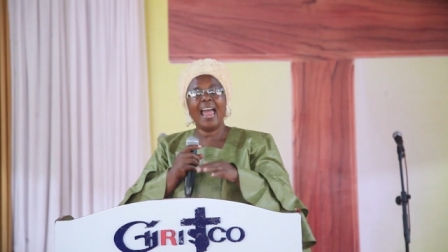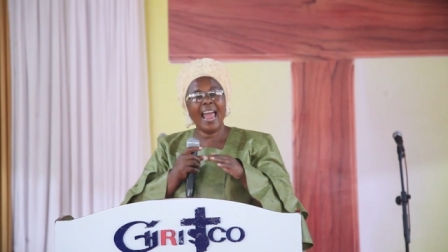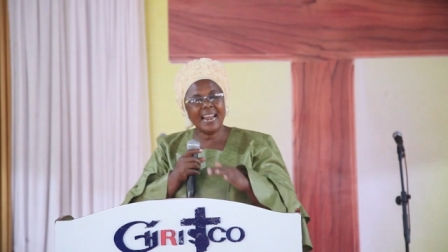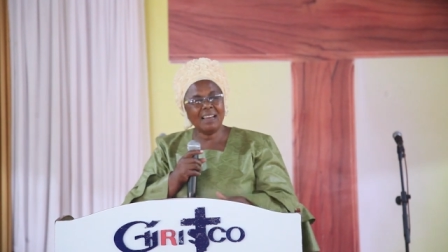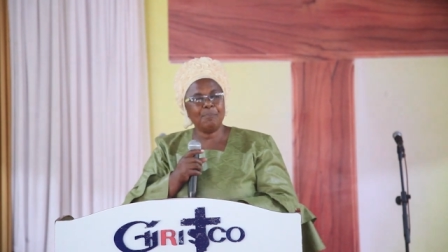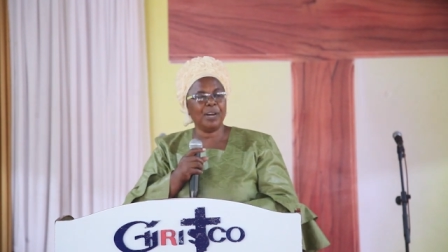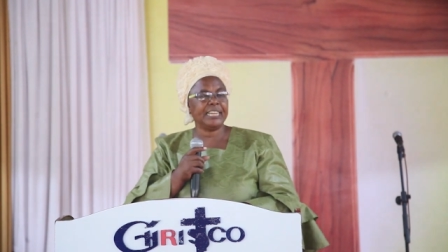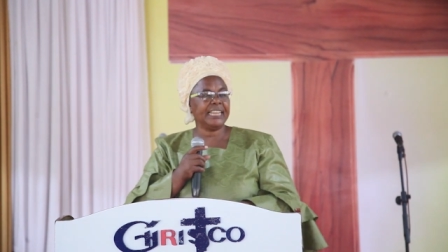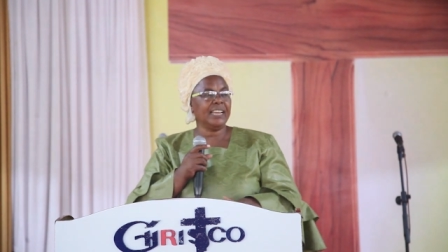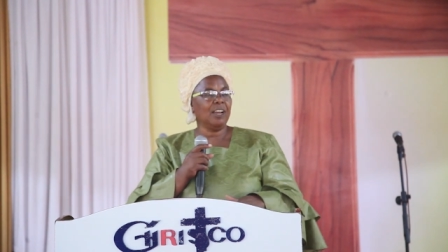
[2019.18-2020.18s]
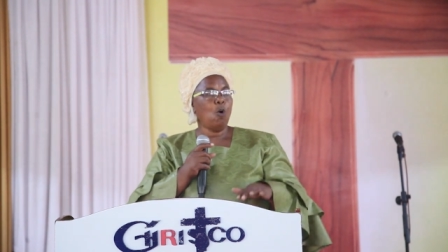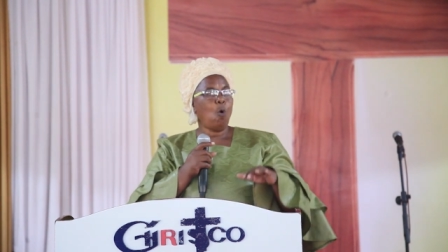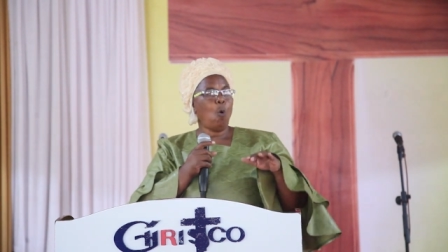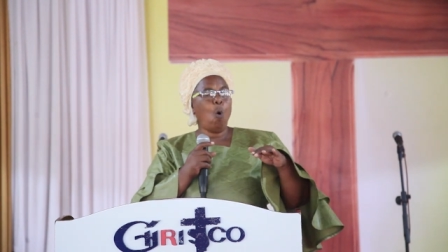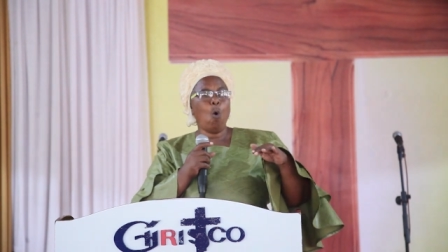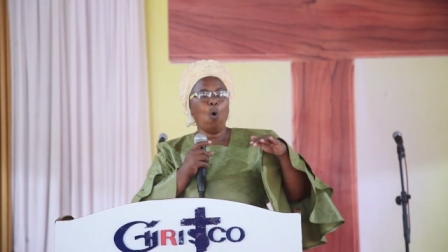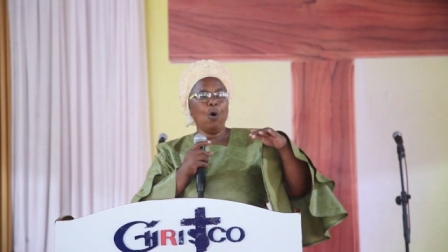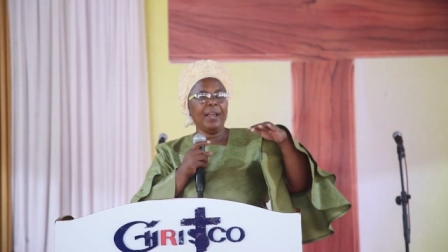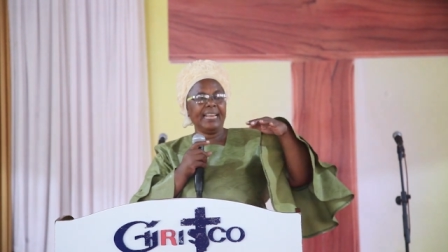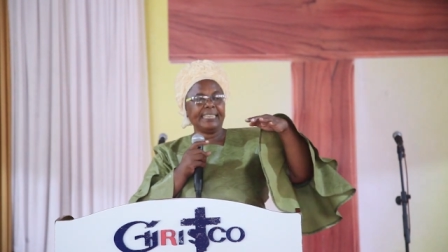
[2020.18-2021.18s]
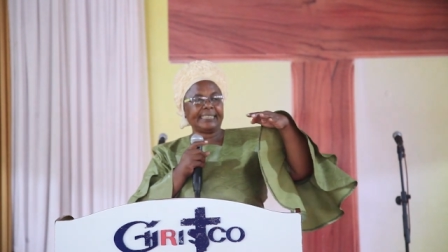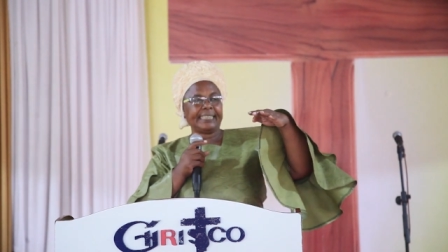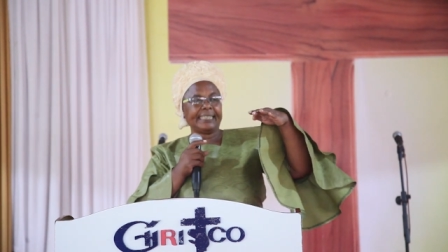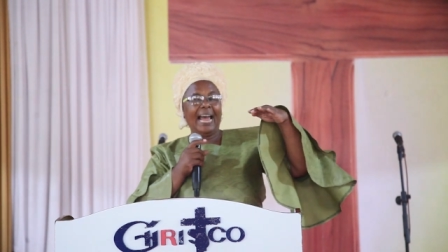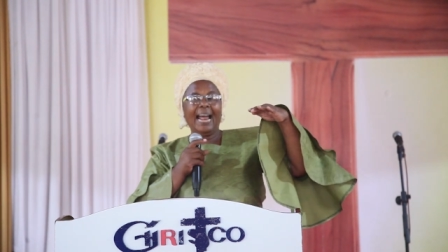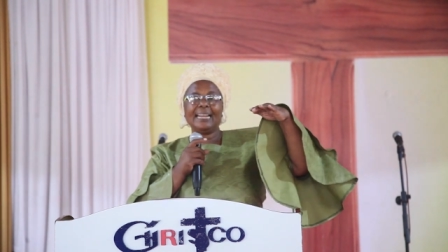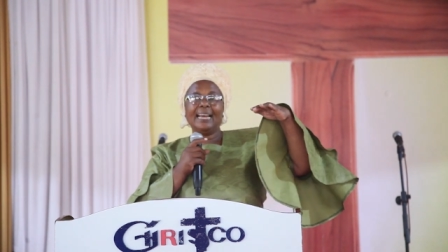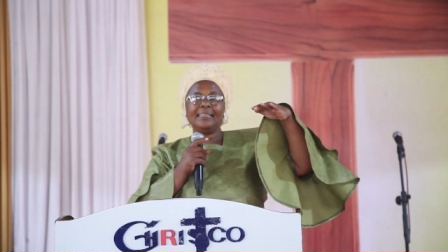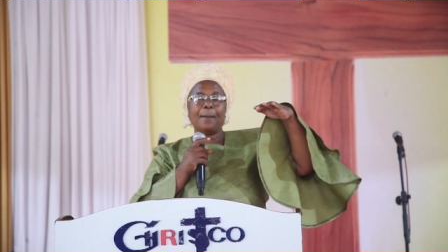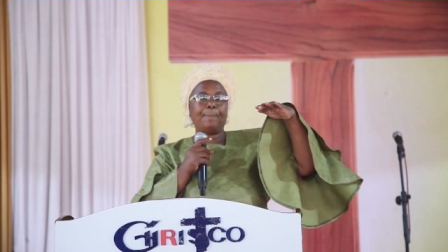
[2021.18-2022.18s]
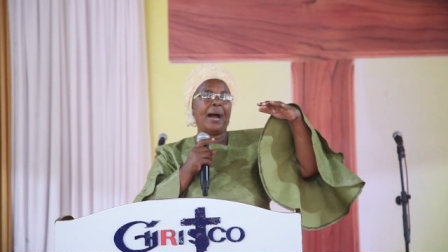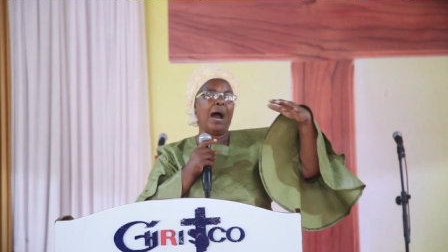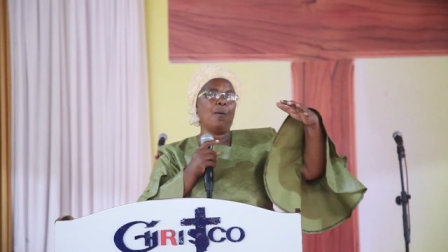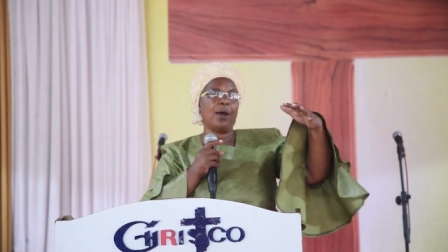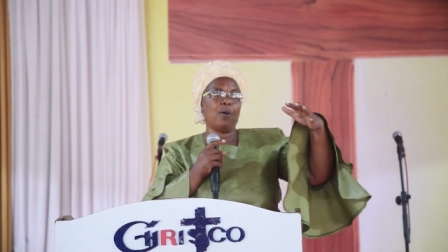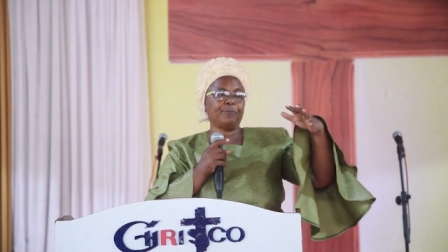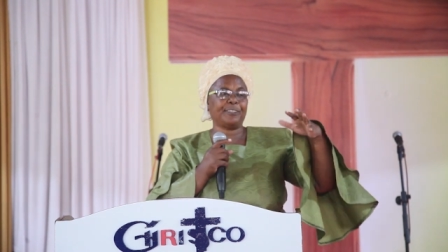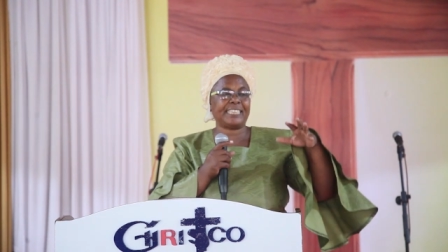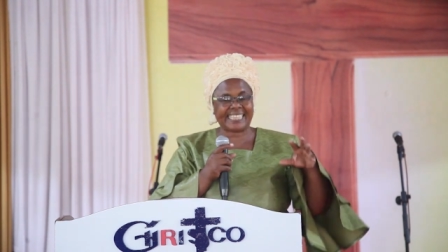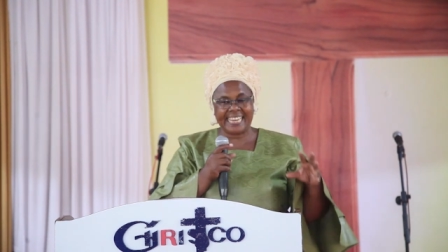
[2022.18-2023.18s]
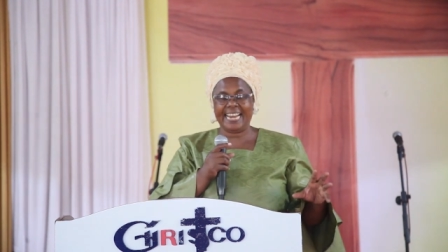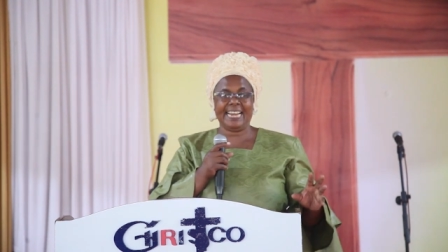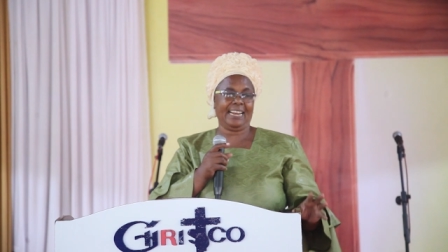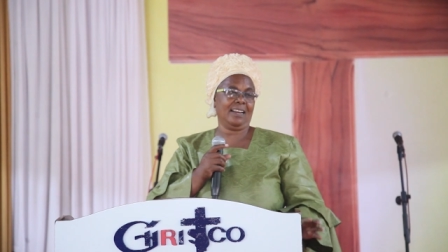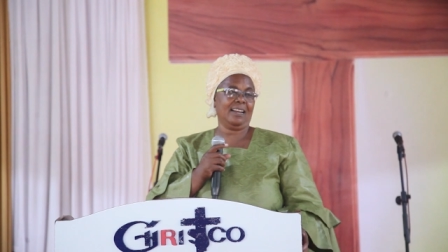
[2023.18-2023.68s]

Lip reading: Anybody who is under the power of sin